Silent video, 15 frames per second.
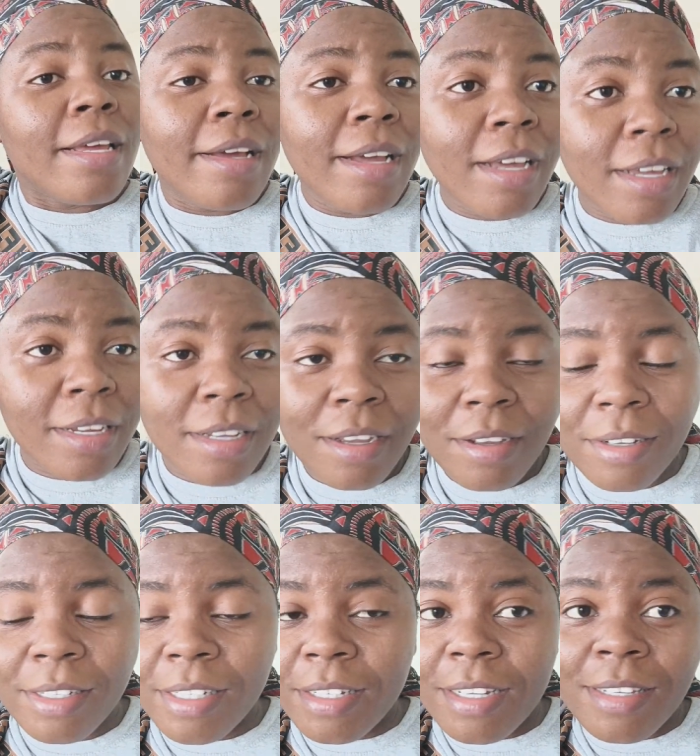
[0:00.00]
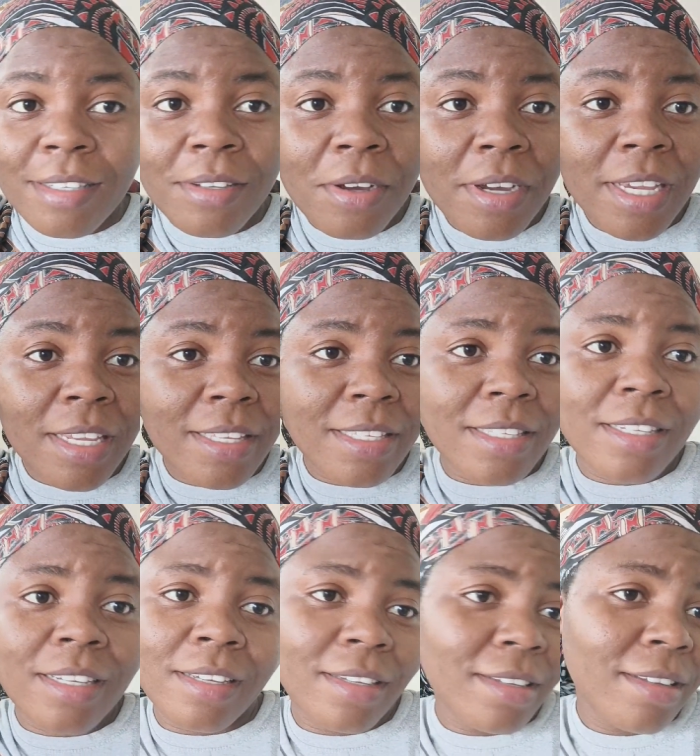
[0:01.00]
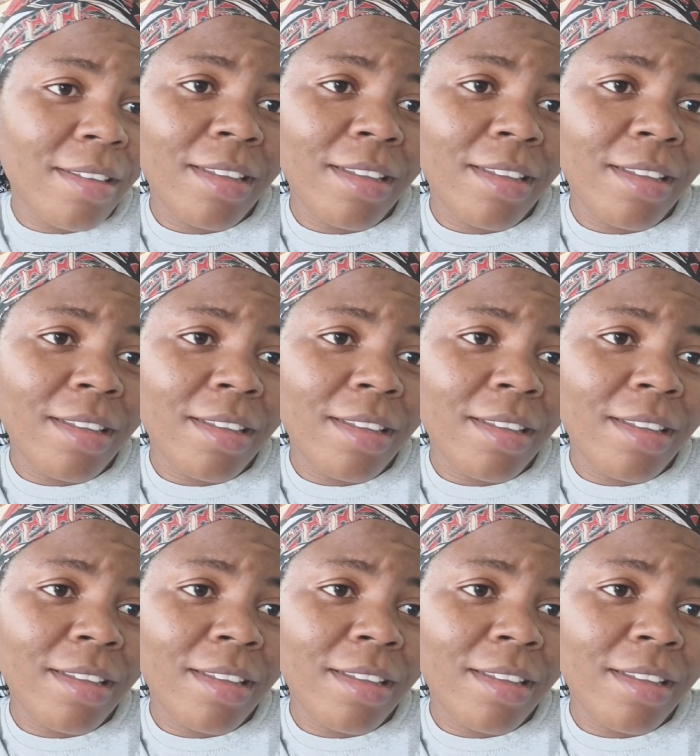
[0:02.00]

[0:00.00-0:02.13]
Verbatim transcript: ah god it's not easy